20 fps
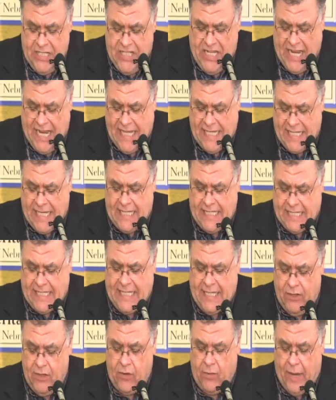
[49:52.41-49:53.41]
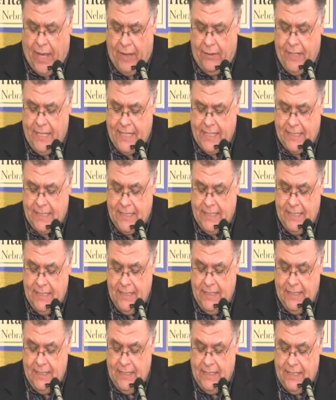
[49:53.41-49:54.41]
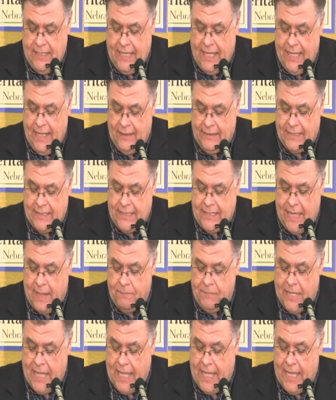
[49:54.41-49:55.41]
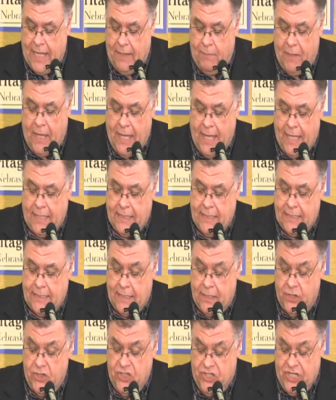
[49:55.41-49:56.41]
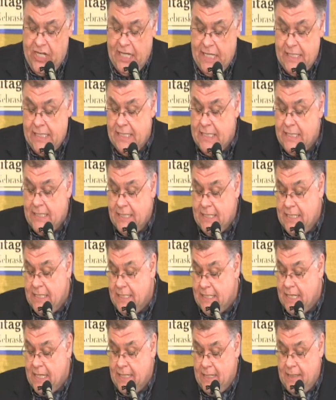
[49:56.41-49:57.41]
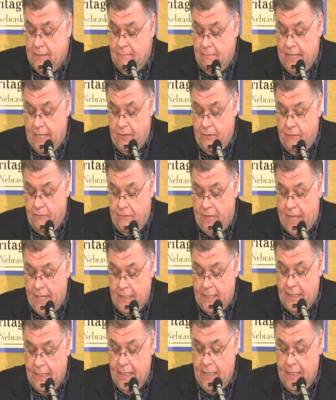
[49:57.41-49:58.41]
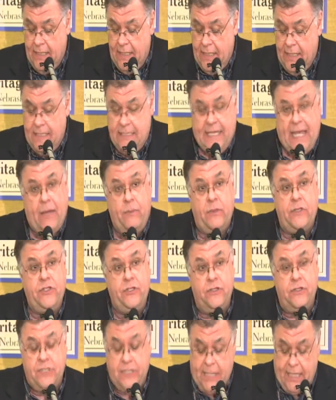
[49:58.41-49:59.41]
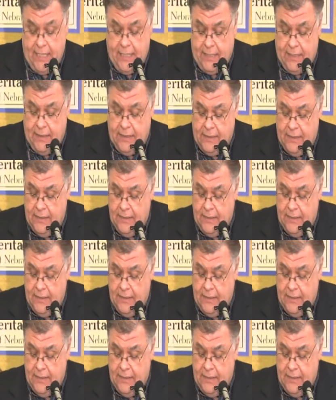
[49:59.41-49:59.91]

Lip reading: Jesus!" the crowd hissed. He held his cupped hand behind his ear. "Jesus," he said, matter-of-factly, "is that what you're saying?